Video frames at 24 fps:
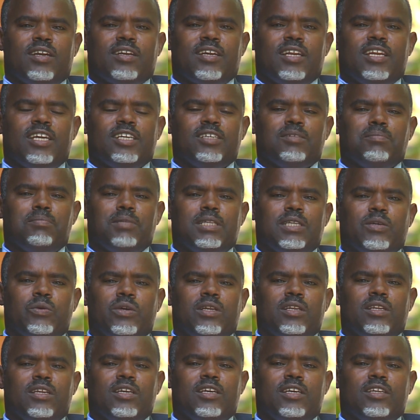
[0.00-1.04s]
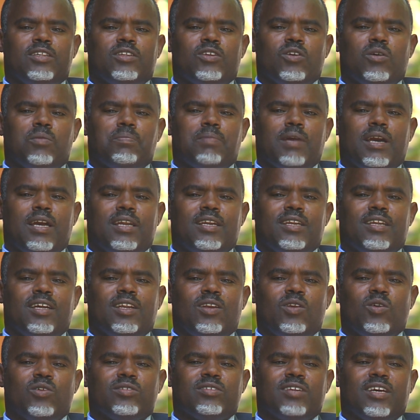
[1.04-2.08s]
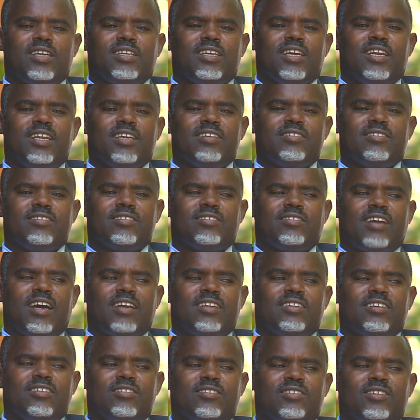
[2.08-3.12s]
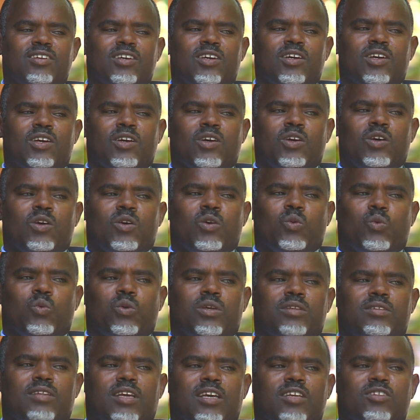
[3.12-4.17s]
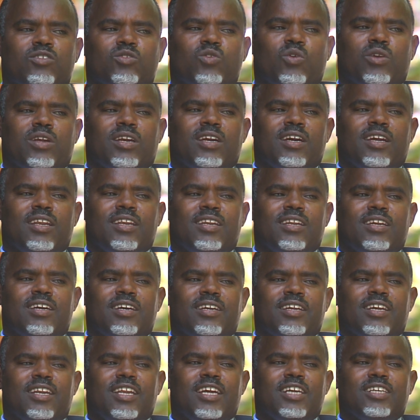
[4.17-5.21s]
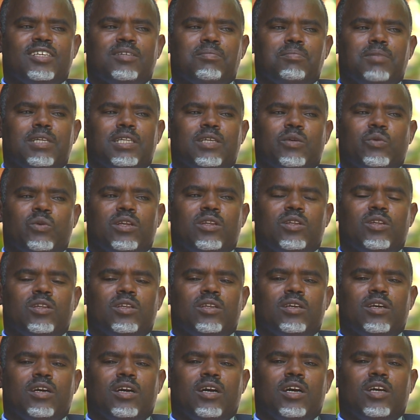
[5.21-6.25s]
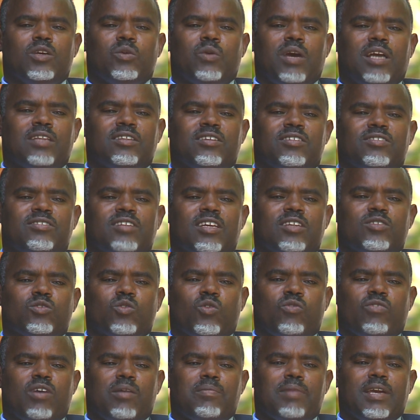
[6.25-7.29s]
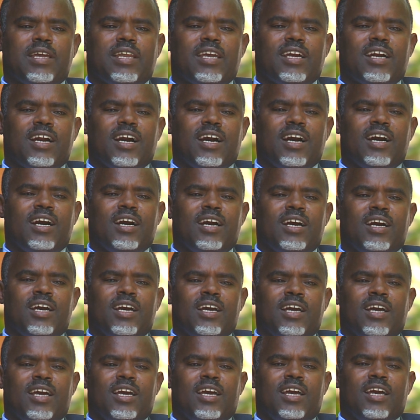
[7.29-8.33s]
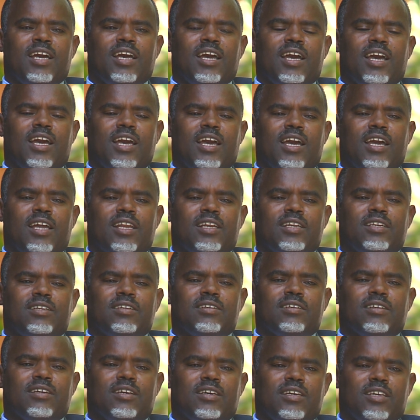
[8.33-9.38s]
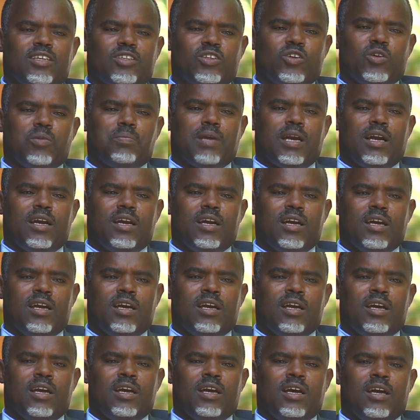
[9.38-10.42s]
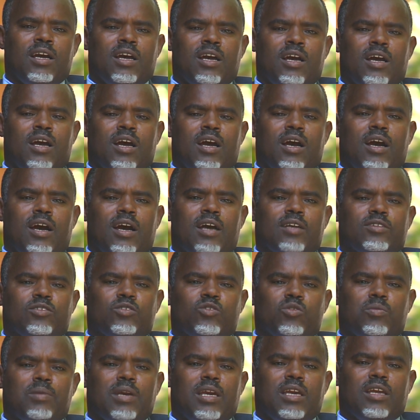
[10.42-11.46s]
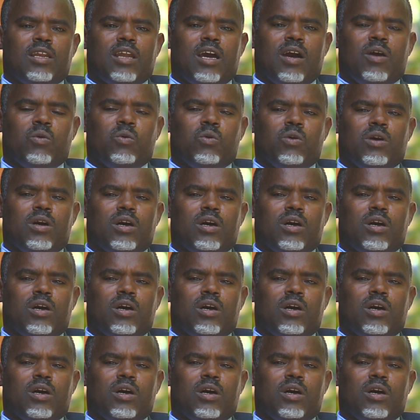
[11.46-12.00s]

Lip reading: relation between Ethiopia and Los Angeles starts with the historical relation between United States of America and Ethiopia. As you may know,